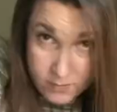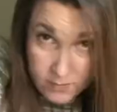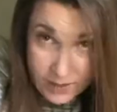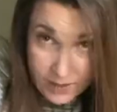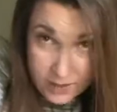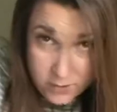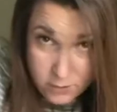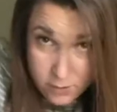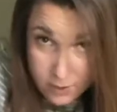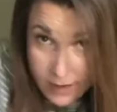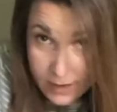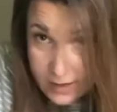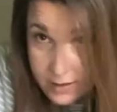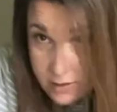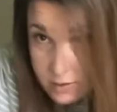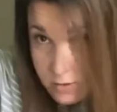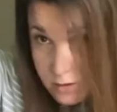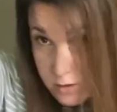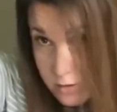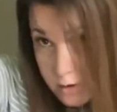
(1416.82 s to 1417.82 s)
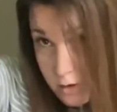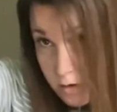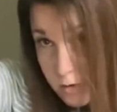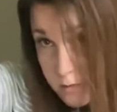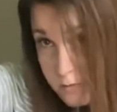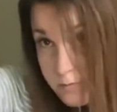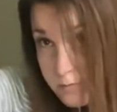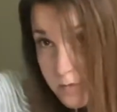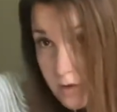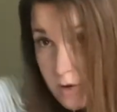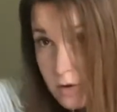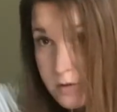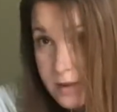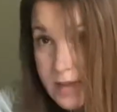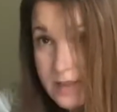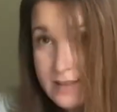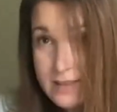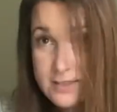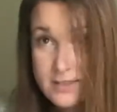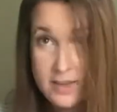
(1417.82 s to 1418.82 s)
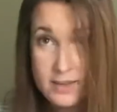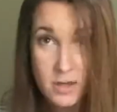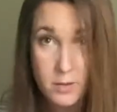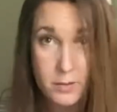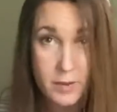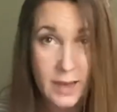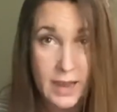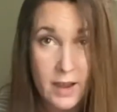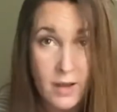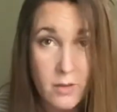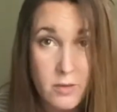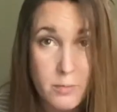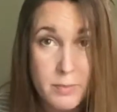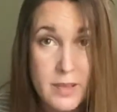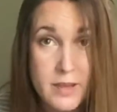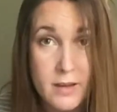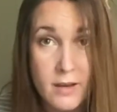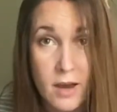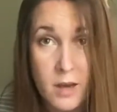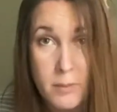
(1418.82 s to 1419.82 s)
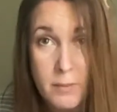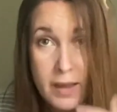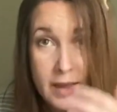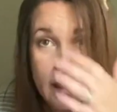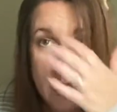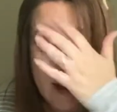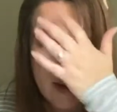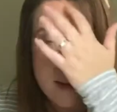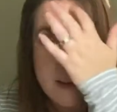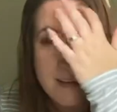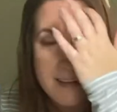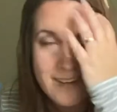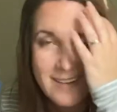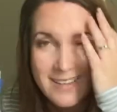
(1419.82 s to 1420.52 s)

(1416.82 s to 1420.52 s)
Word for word: That's right. Good girl. Okay, let's say goodbye. I got the pika on my head.